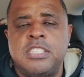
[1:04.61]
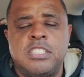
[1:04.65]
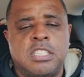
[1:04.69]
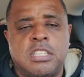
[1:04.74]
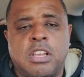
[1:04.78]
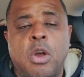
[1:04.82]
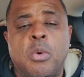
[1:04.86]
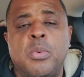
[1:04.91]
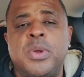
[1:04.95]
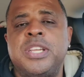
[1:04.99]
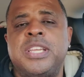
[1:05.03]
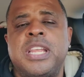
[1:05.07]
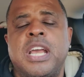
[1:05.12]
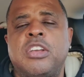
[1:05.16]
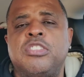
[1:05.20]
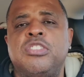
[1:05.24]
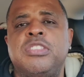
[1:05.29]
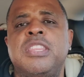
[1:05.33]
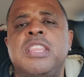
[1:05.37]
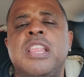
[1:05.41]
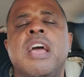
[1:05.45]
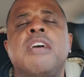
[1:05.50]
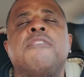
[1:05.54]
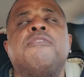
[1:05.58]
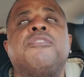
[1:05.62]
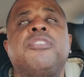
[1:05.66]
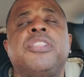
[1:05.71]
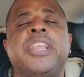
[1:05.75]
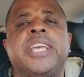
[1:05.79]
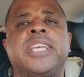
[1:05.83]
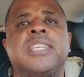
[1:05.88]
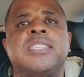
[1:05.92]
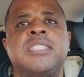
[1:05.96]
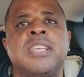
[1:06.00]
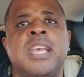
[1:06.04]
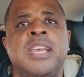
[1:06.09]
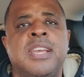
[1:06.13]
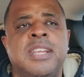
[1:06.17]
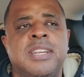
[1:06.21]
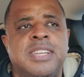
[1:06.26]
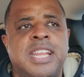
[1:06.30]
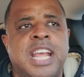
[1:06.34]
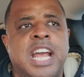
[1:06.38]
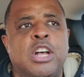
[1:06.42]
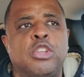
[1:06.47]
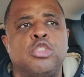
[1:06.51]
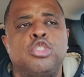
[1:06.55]
Just going down. Netflix
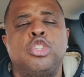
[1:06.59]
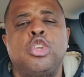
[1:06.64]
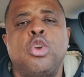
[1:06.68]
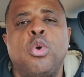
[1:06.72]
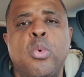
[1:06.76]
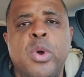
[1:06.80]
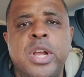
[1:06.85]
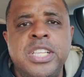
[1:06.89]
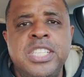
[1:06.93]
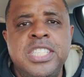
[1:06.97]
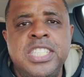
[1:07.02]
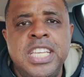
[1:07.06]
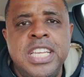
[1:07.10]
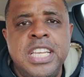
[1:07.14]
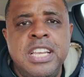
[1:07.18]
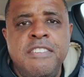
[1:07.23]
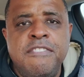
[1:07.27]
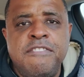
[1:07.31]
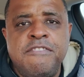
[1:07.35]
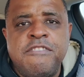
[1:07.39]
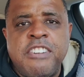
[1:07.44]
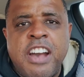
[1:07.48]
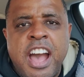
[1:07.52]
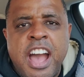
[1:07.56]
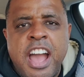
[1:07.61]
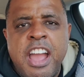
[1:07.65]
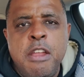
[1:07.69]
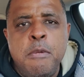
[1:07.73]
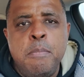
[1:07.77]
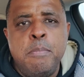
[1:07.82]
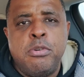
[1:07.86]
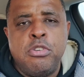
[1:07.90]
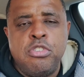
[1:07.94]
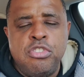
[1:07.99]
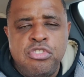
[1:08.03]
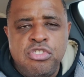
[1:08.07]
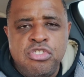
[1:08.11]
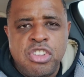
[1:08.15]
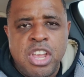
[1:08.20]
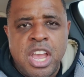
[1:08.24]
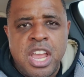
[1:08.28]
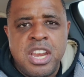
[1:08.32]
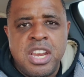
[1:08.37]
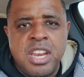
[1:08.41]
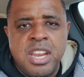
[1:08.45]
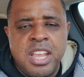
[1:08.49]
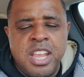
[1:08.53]
down
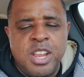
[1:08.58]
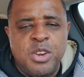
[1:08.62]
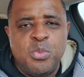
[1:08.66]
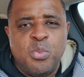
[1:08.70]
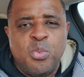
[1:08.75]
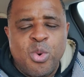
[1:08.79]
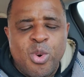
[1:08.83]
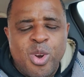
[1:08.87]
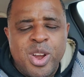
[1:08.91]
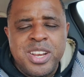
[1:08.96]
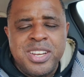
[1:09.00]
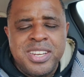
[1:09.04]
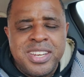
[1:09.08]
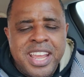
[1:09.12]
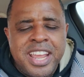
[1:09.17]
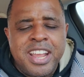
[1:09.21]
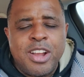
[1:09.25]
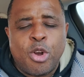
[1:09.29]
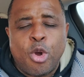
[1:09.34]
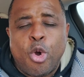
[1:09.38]
25% in one day,